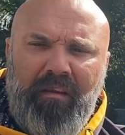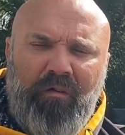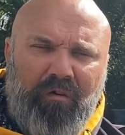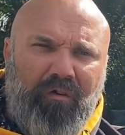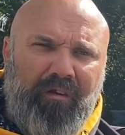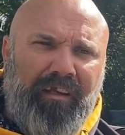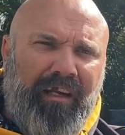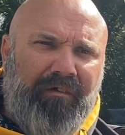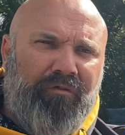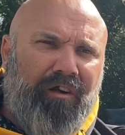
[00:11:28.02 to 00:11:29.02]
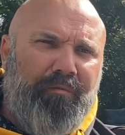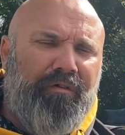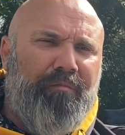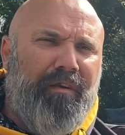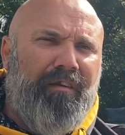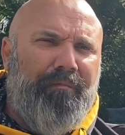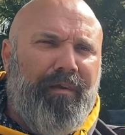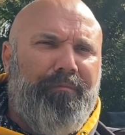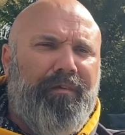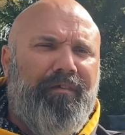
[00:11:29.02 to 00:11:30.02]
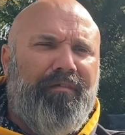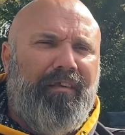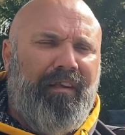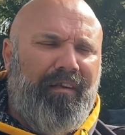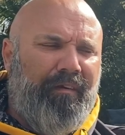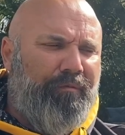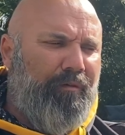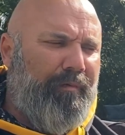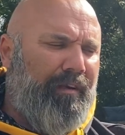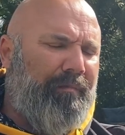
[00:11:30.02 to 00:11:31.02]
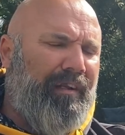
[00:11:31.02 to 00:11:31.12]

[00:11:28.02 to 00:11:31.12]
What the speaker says: all our tribal community members and informing them,